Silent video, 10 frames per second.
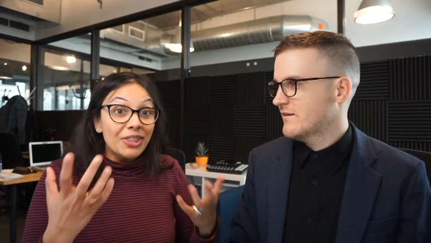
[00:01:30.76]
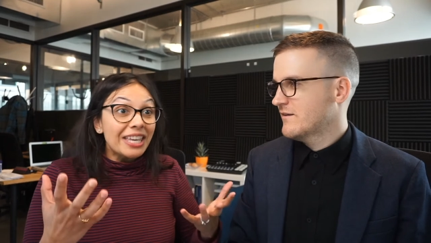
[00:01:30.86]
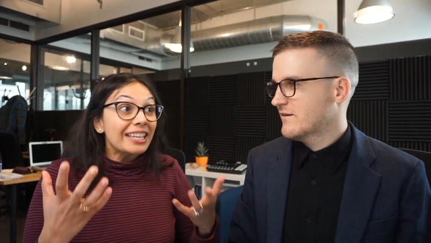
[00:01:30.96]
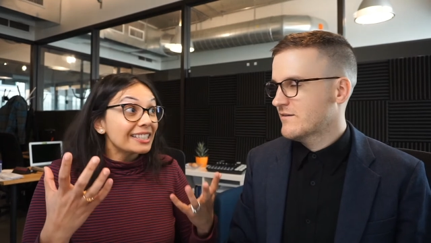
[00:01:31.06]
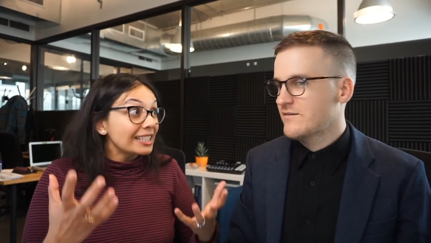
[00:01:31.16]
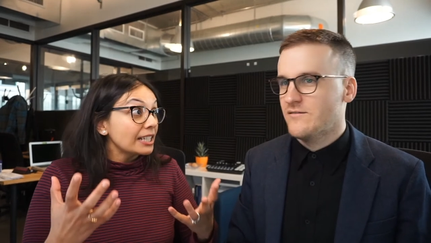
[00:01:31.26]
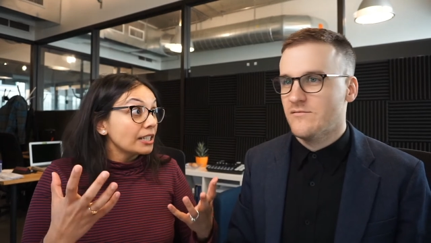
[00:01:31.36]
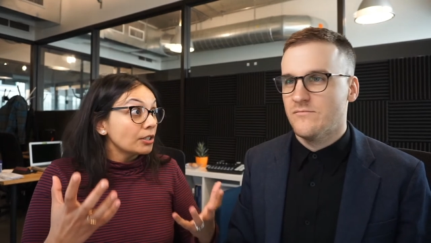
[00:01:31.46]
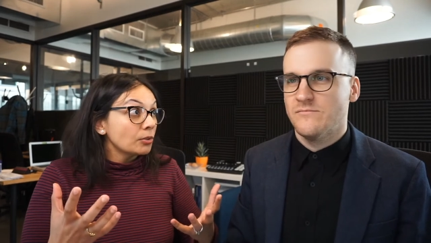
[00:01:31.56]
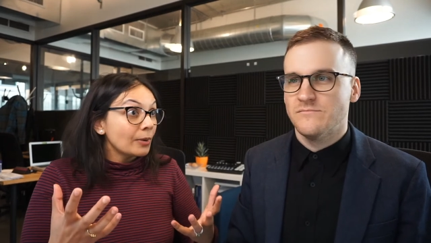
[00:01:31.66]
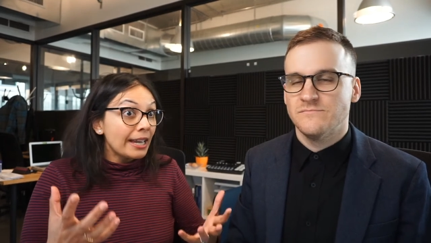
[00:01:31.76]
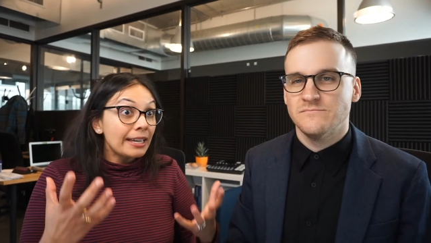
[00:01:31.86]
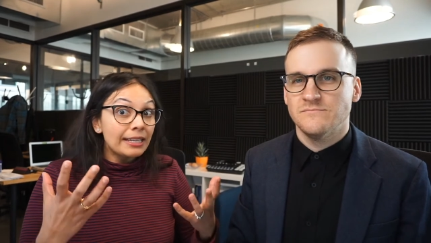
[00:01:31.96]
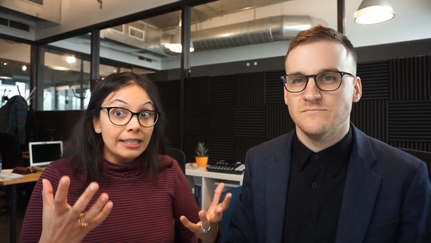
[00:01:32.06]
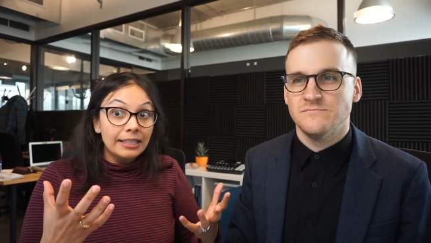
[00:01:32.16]
Speaker 1: thing standing in your
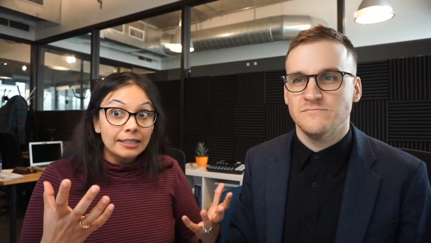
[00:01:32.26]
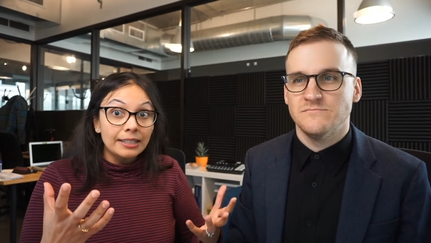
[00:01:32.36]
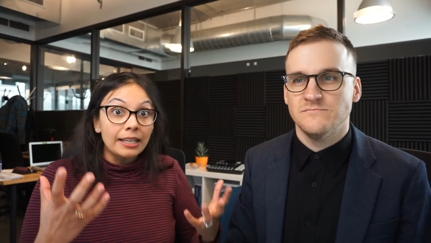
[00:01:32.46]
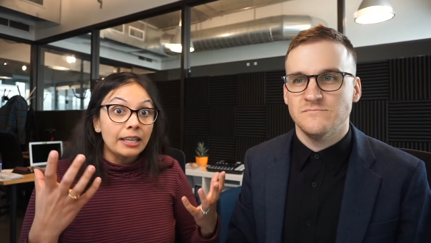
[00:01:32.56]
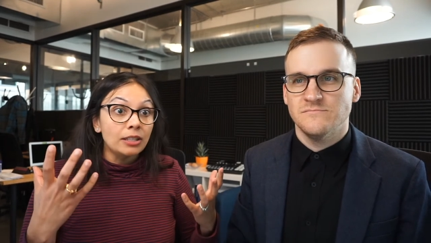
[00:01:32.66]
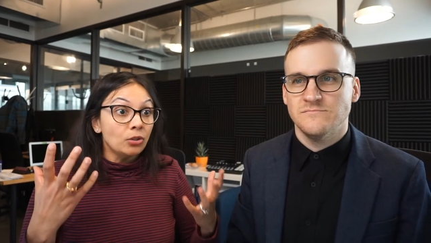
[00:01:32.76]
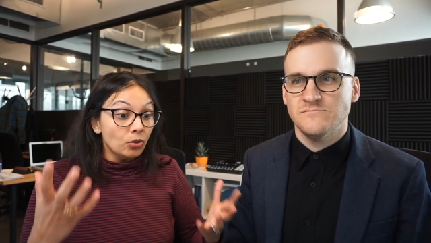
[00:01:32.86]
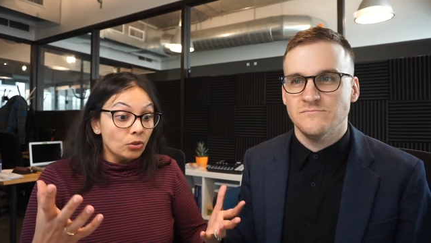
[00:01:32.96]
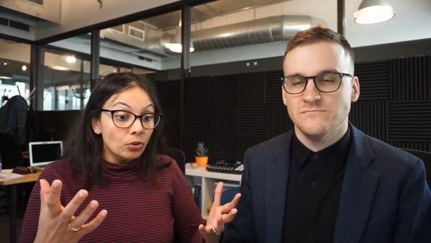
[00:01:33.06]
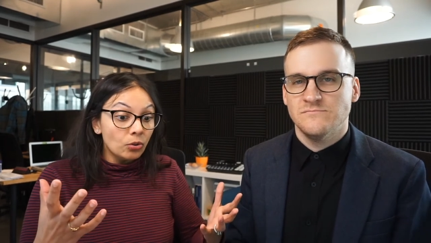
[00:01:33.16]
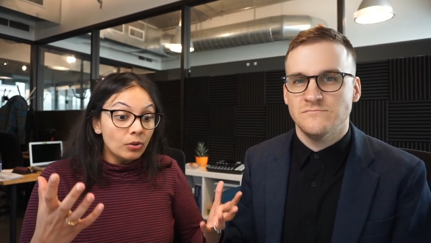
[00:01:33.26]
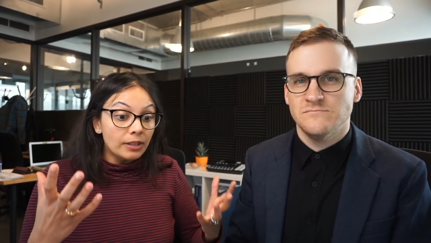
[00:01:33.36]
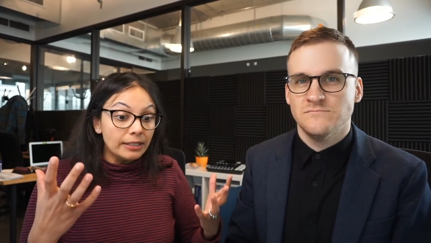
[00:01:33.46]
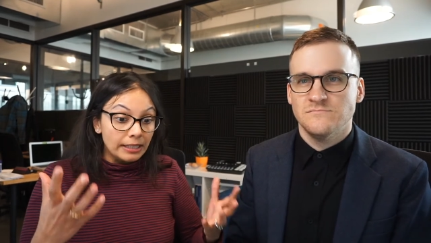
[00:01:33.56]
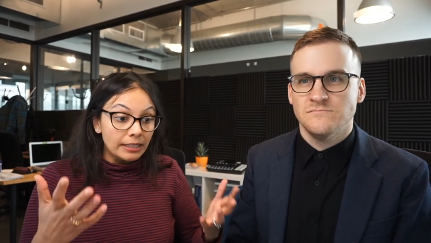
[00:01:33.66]
way is that you
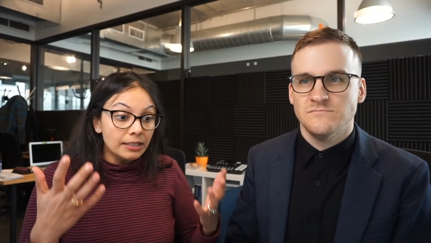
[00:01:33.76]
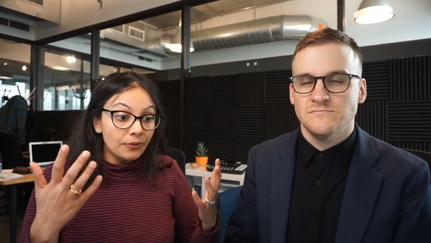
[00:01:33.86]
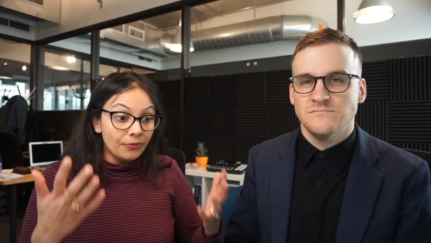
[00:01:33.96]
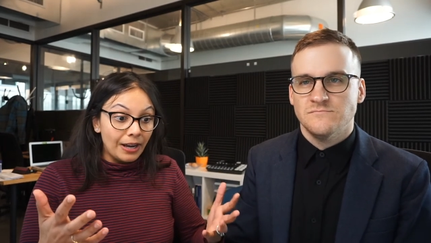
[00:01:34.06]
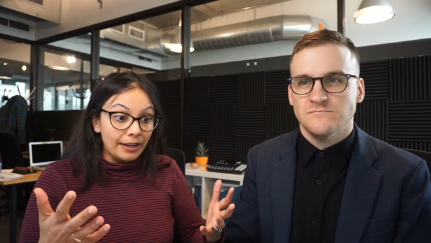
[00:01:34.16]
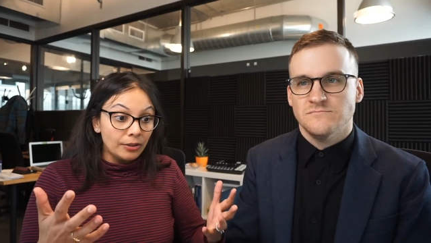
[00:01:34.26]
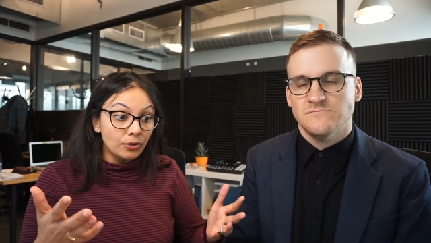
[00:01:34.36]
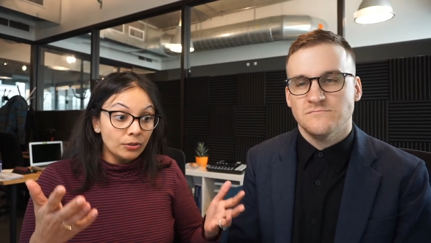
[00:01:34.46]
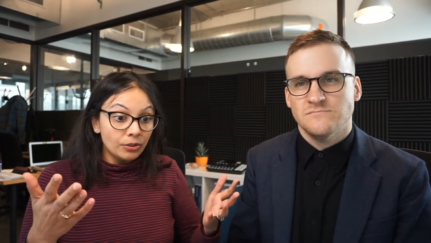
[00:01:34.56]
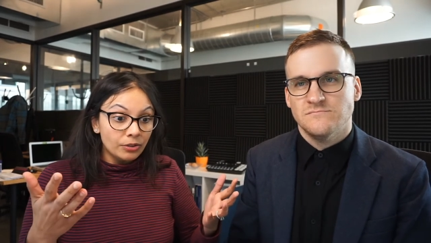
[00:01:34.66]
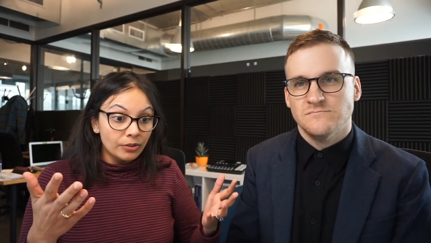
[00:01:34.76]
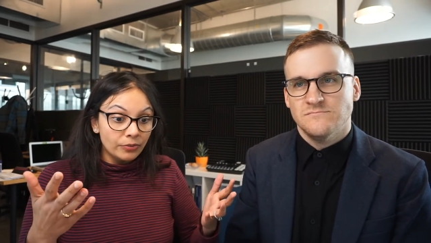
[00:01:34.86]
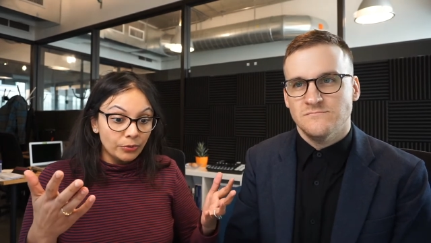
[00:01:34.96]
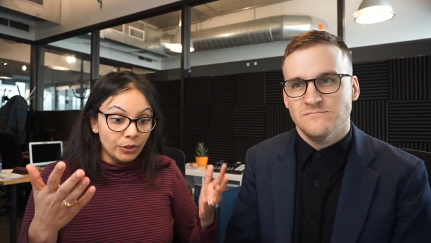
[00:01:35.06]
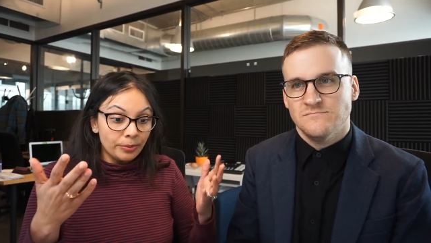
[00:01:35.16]
need to file
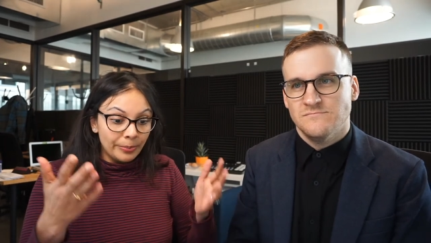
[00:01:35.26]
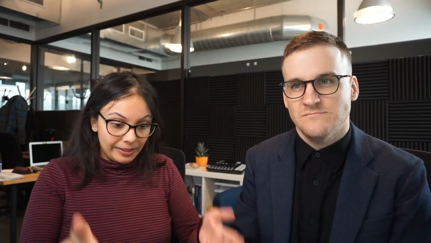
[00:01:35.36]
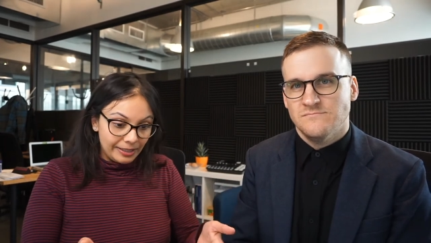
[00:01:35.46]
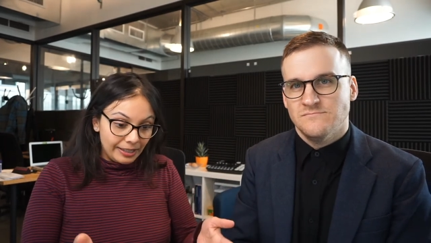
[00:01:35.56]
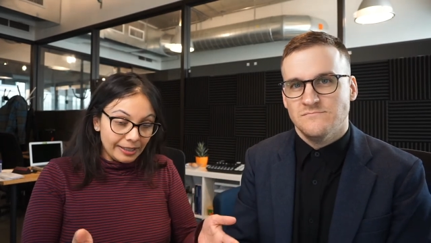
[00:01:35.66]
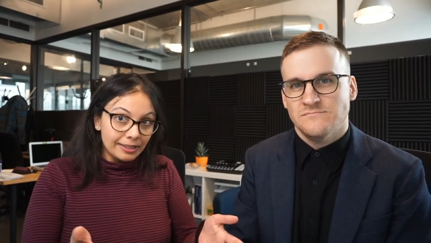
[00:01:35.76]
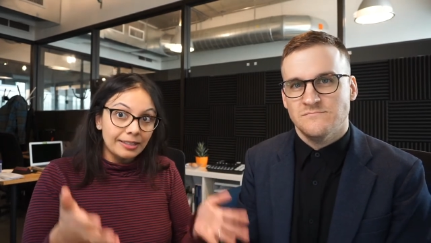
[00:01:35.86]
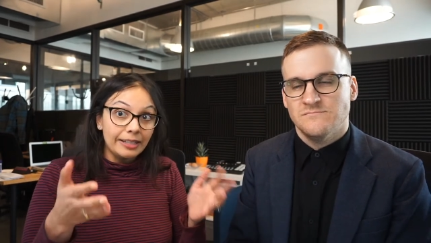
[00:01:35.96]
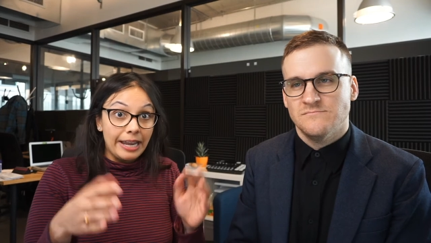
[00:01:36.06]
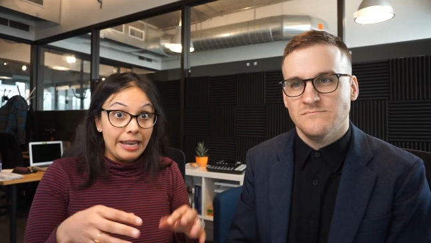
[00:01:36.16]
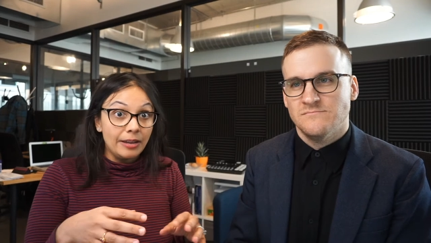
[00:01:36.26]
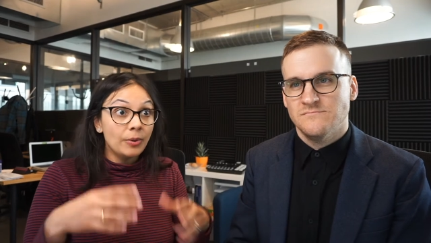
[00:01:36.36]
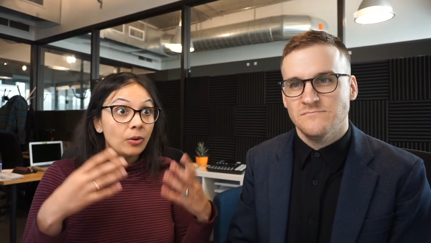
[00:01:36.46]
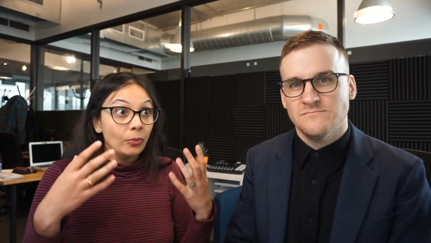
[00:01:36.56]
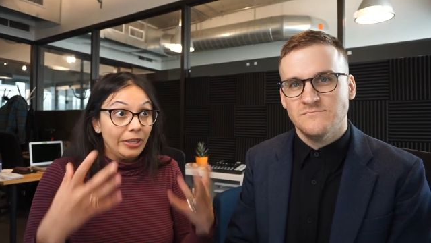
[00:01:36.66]
for your business
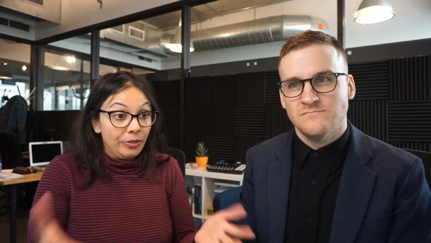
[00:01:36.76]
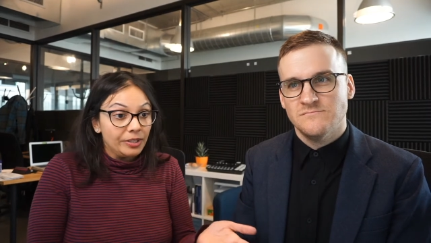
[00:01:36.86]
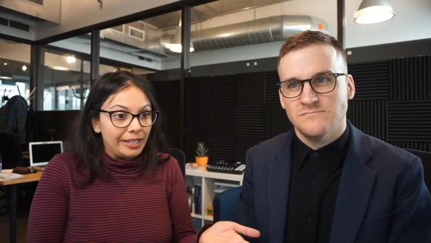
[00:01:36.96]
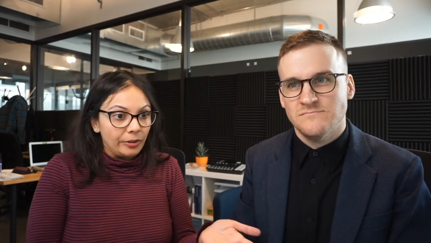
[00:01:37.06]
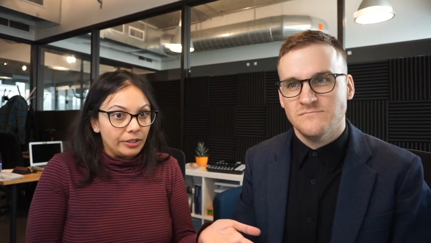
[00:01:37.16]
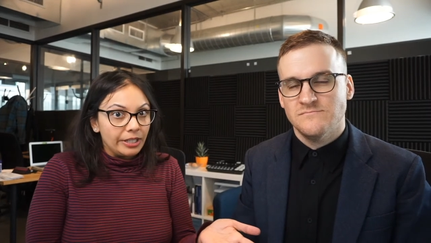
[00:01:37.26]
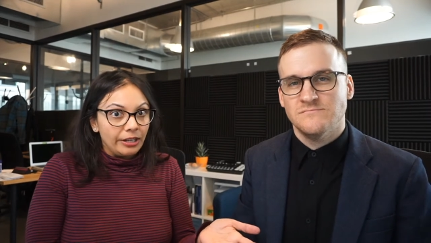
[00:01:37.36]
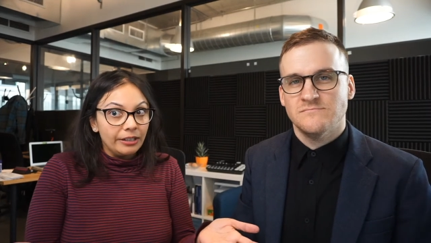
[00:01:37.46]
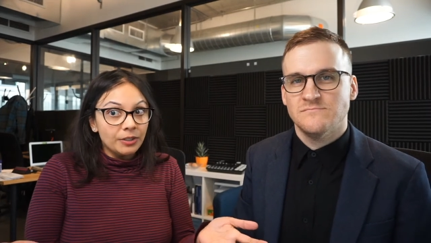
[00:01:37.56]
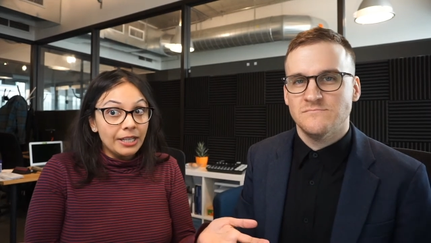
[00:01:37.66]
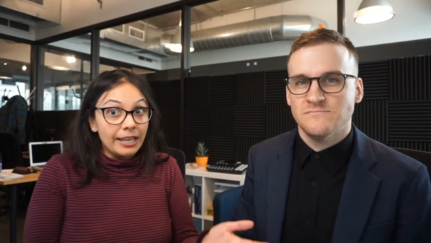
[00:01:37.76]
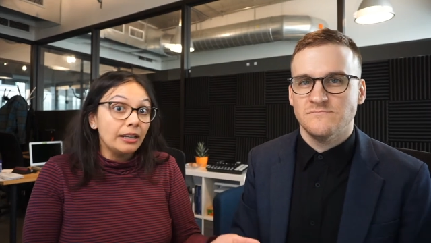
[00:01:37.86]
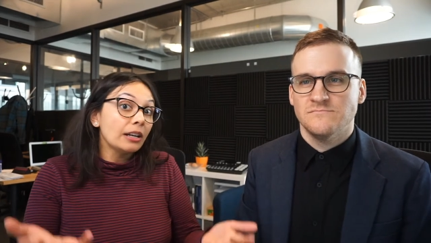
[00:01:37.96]
name with the Secretary of State.